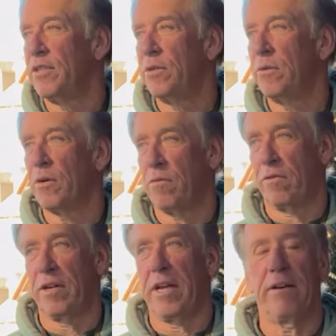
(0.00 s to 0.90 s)
Do it
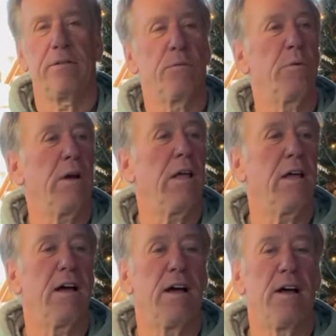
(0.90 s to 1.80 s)
over again.
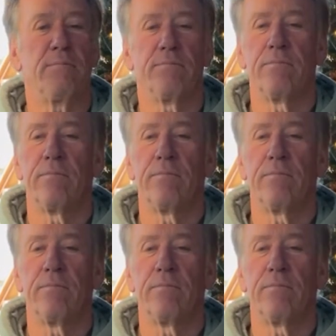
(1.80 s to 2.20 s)
Well,